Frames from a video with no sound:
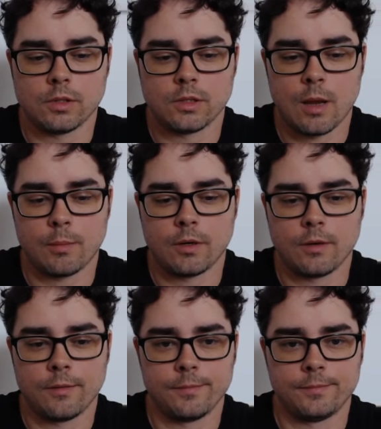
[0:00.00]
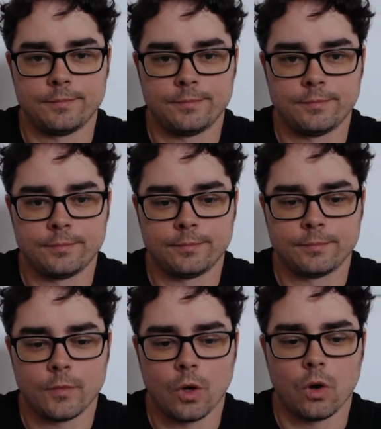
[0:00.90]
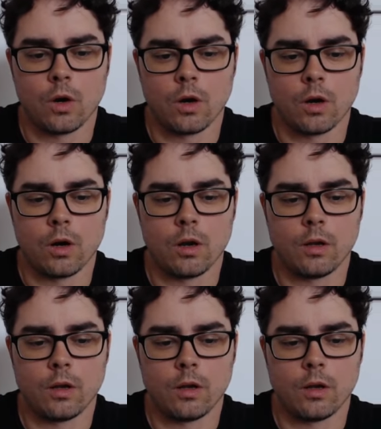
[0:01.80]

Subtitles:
Sapper. Or